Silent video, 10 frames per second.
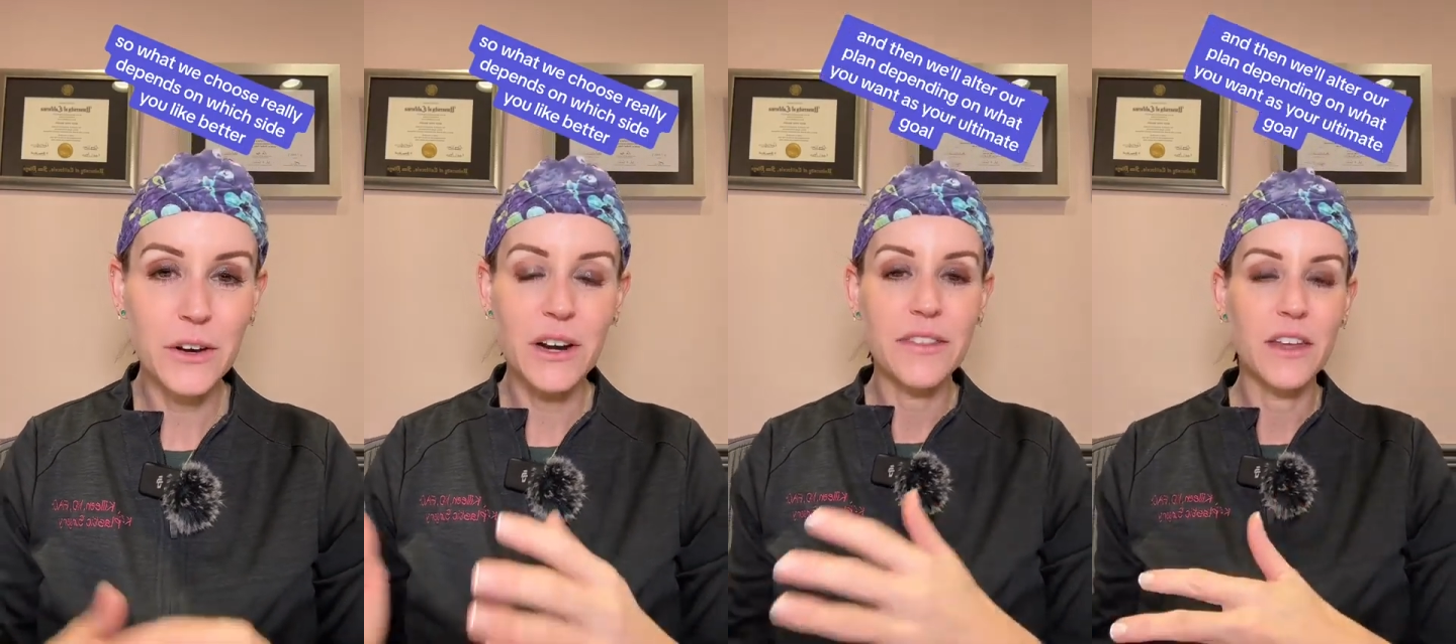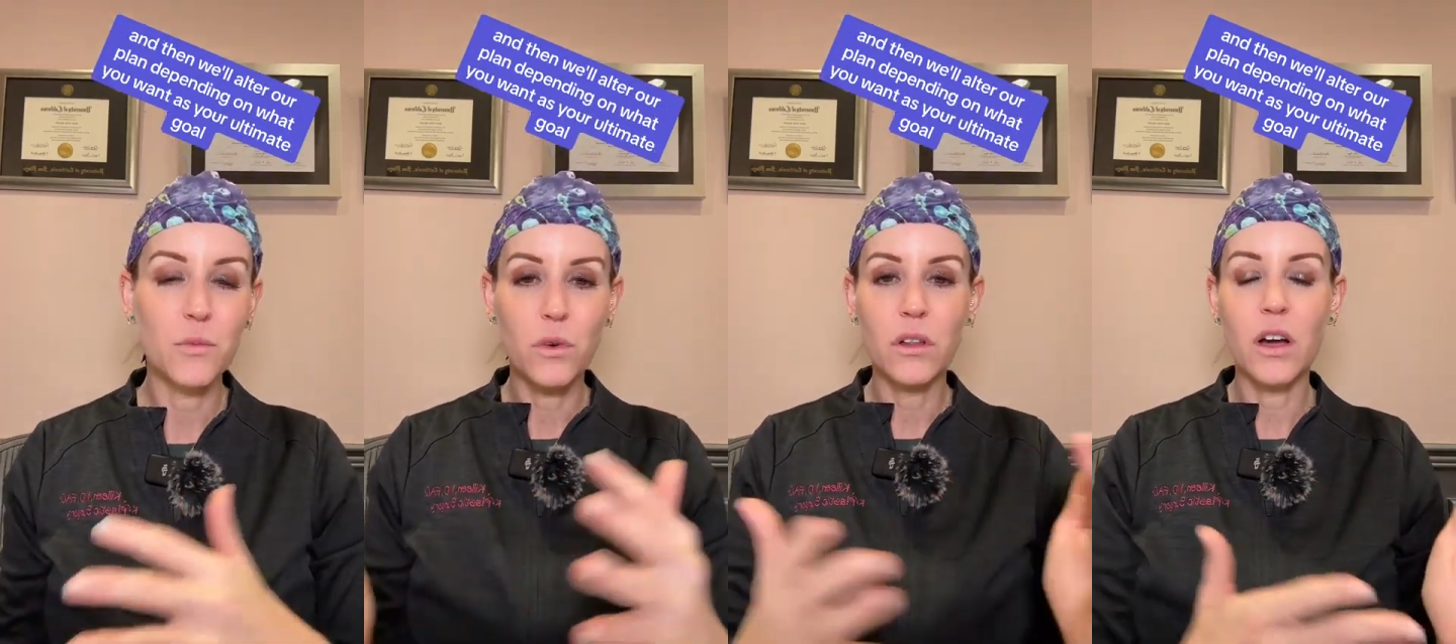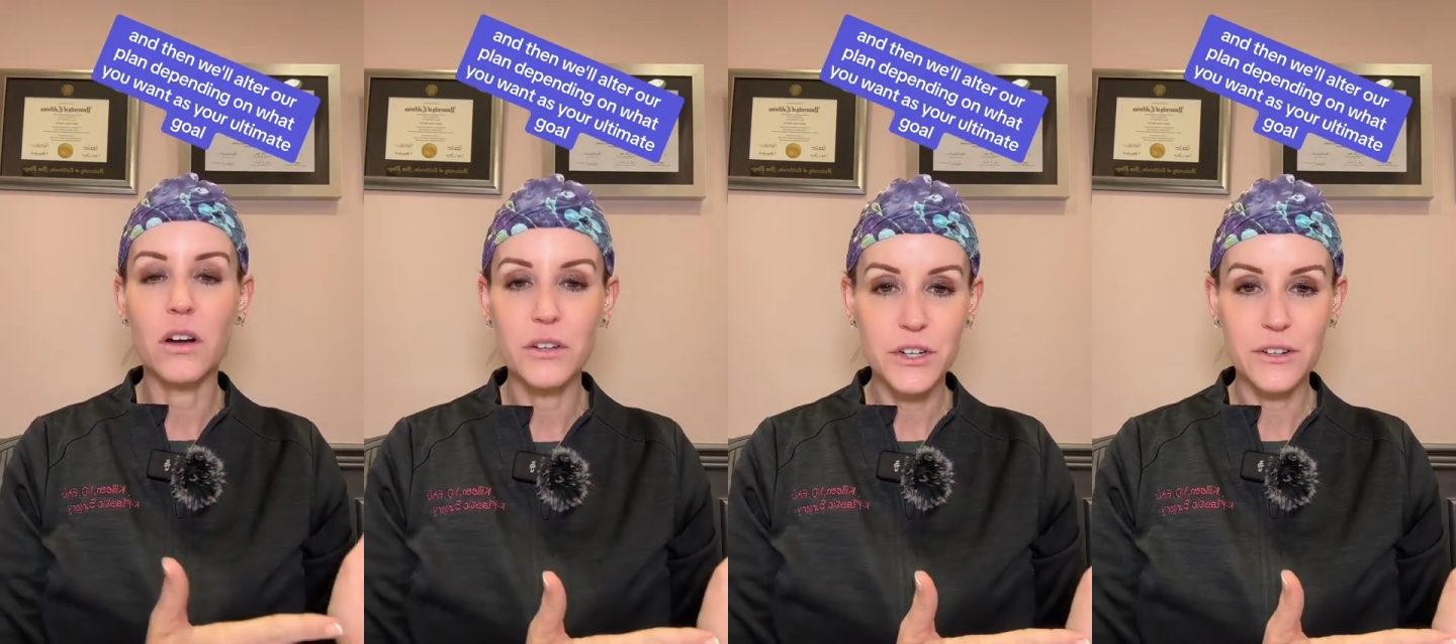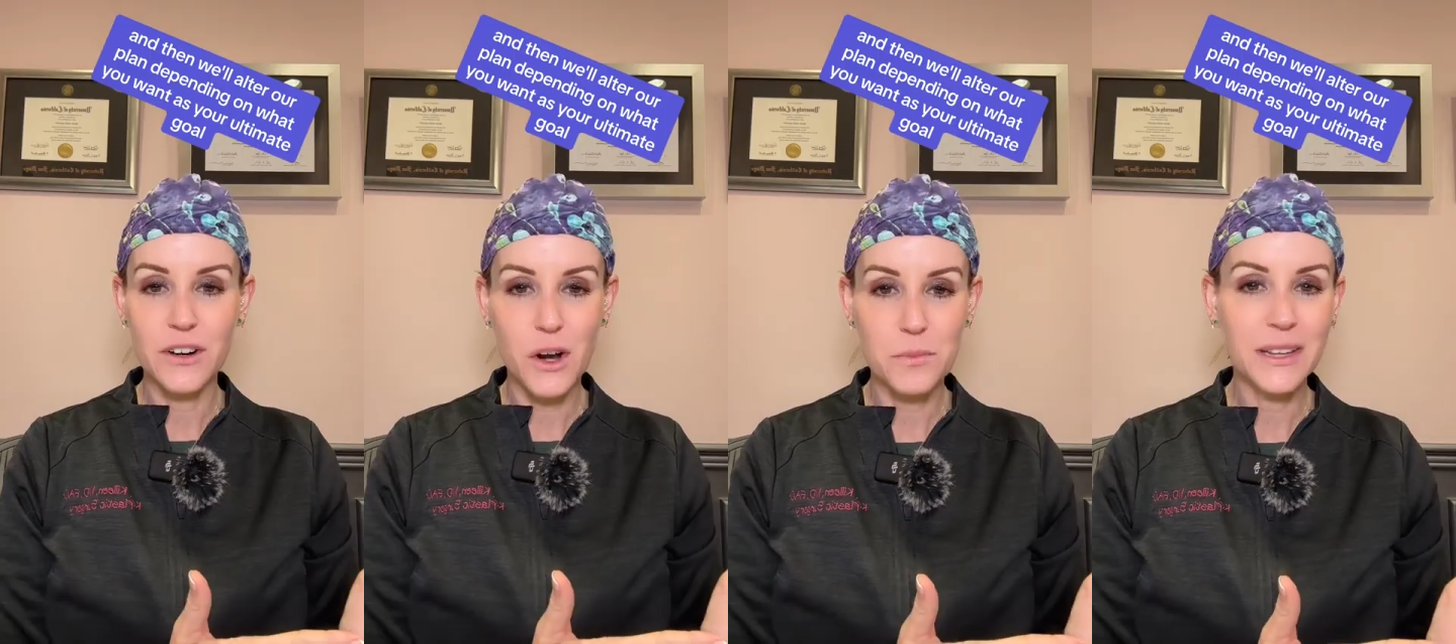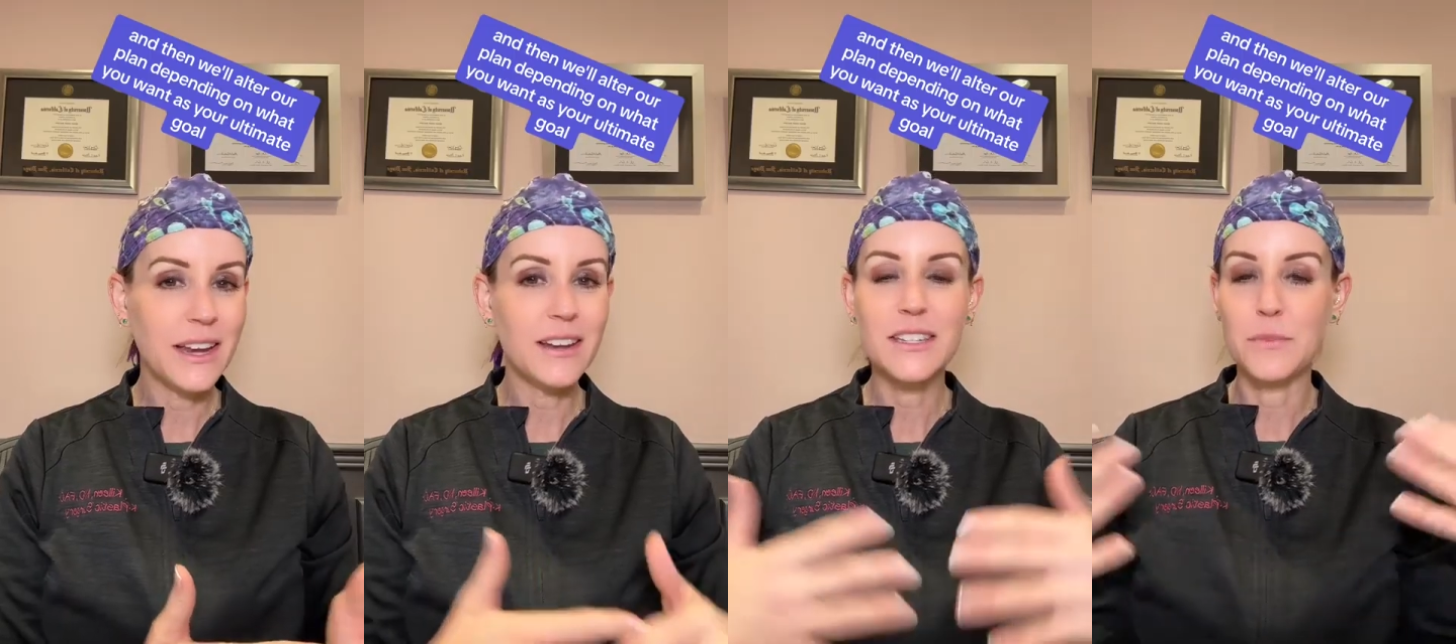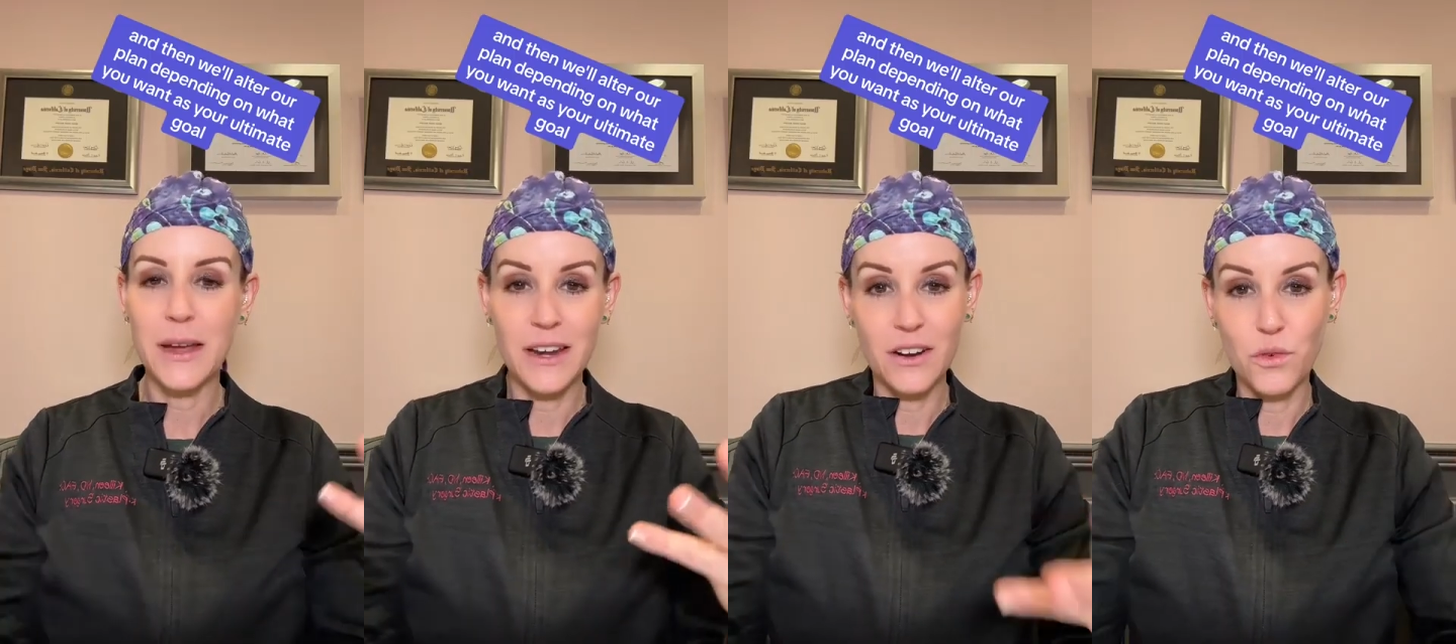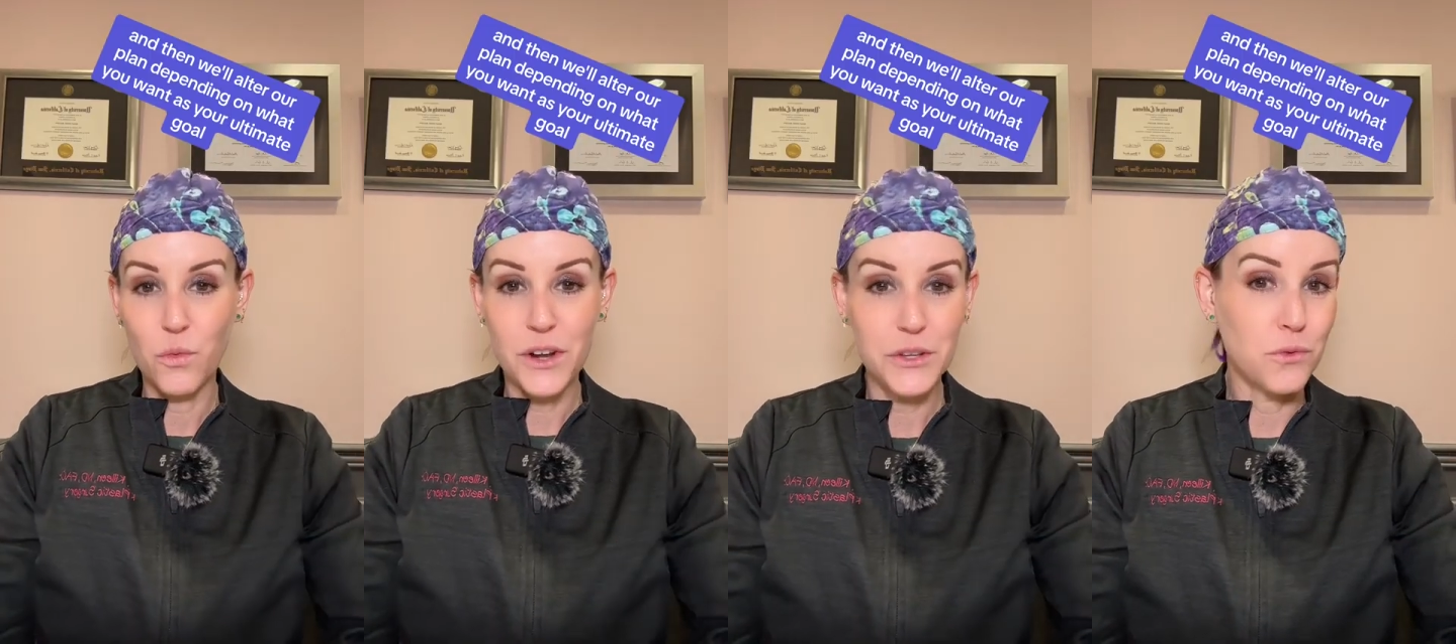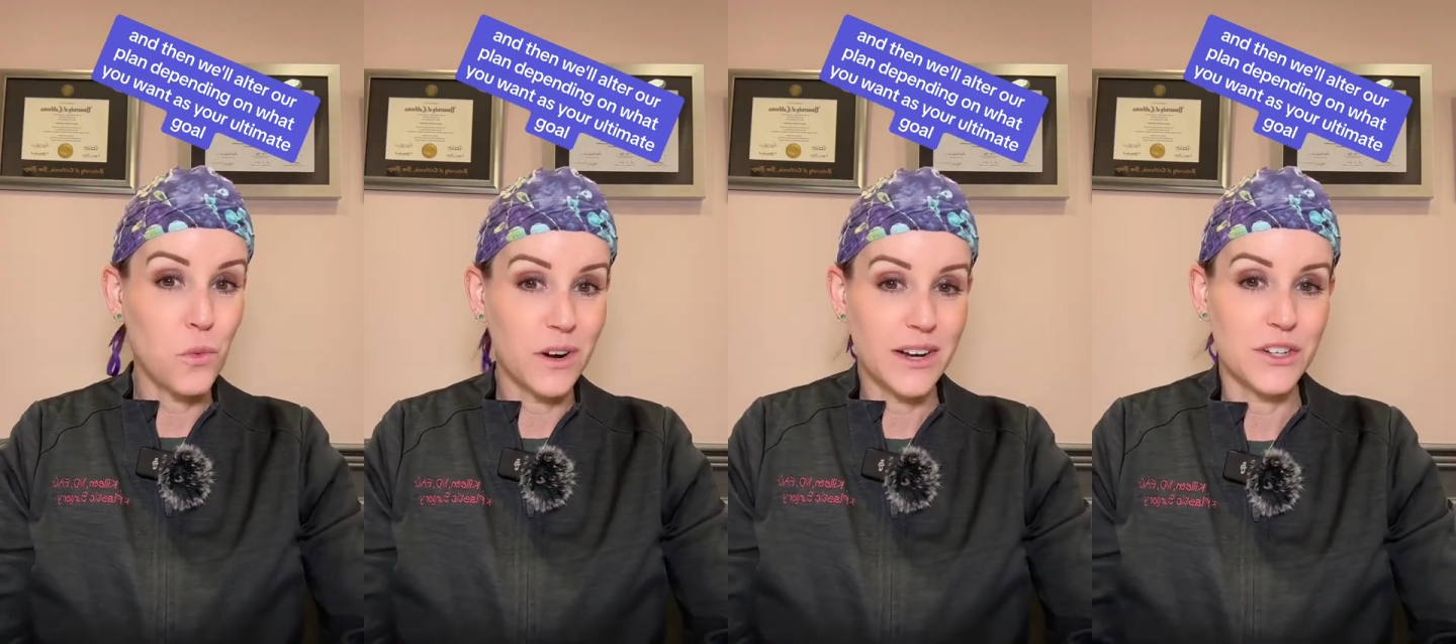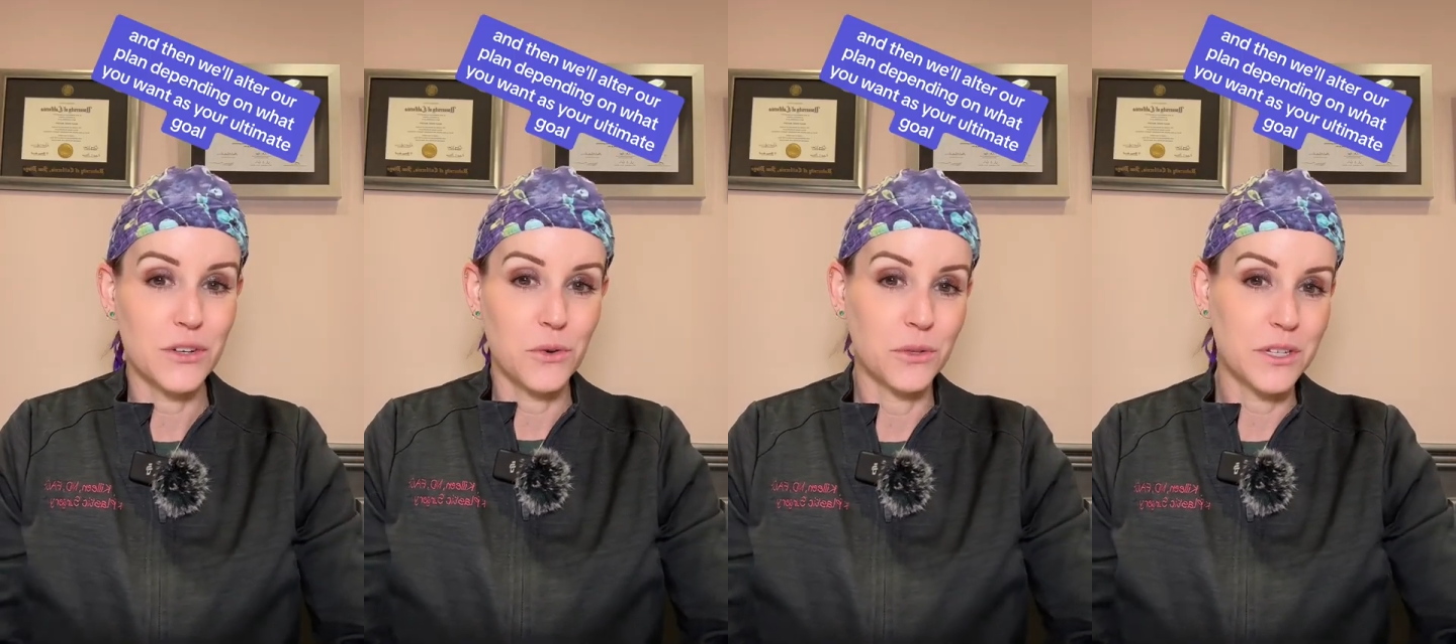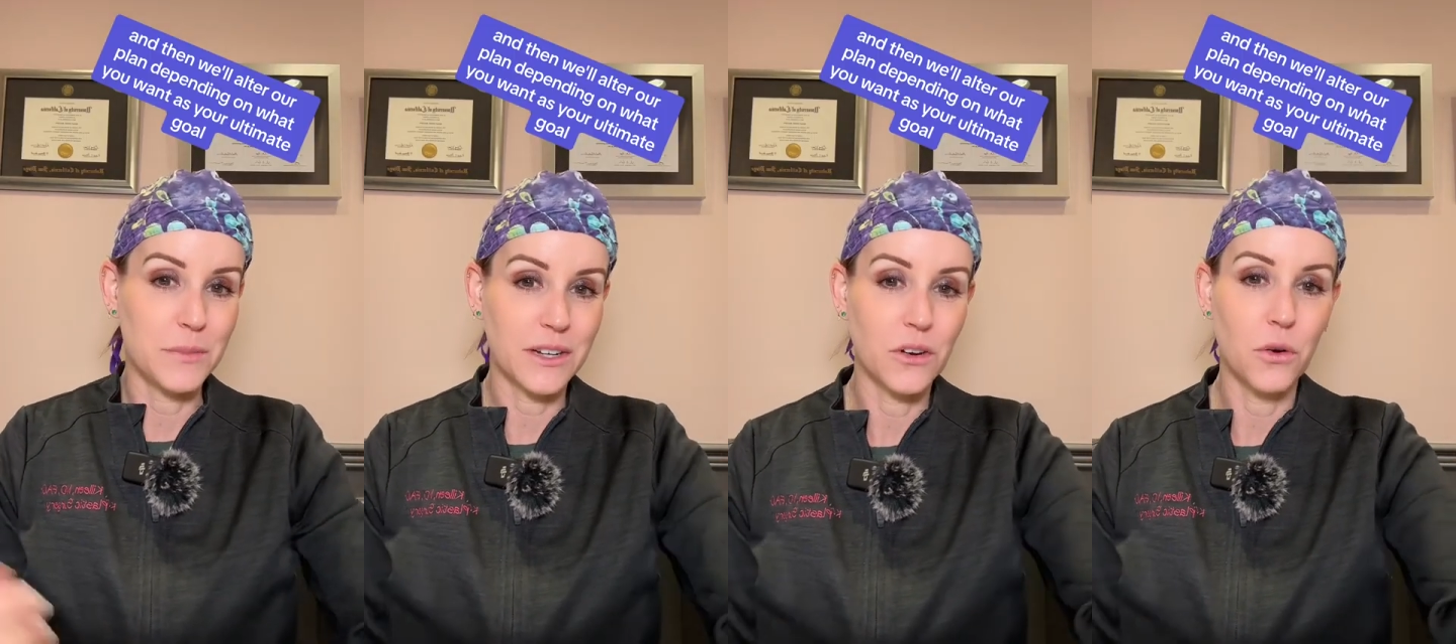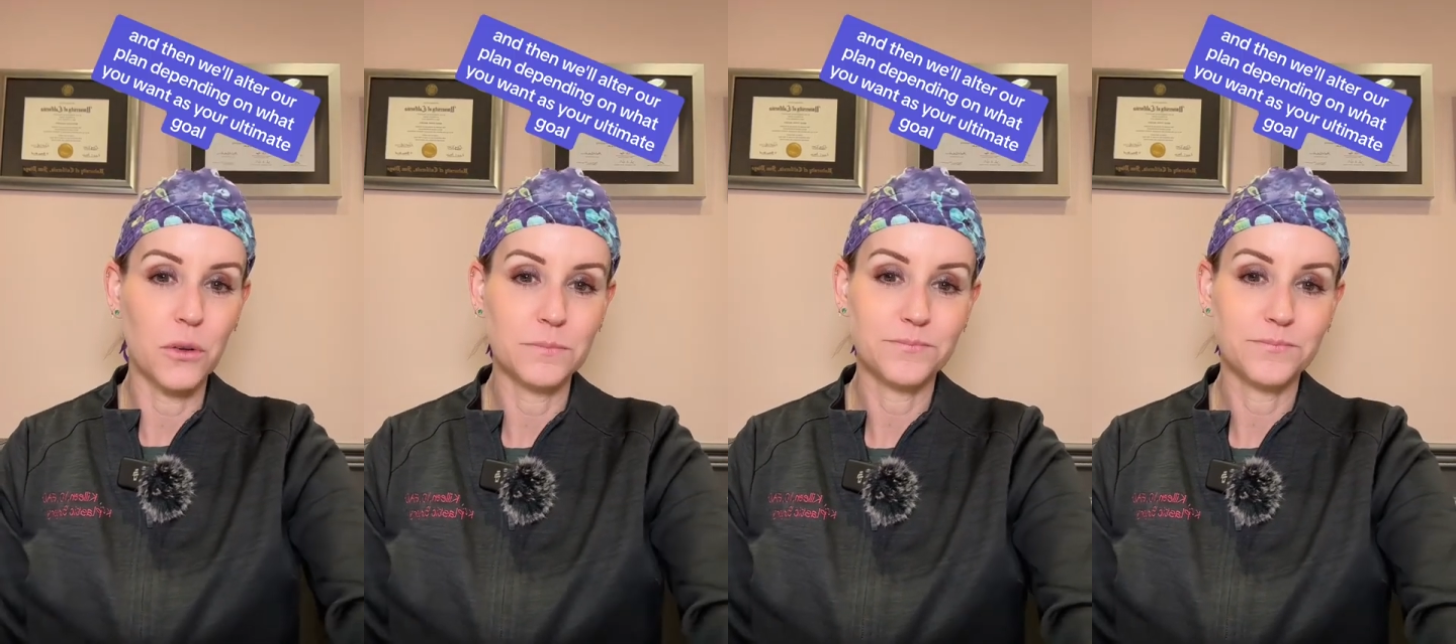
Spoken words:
and then we'll alter our plan depending on what you want as your ultimate goal.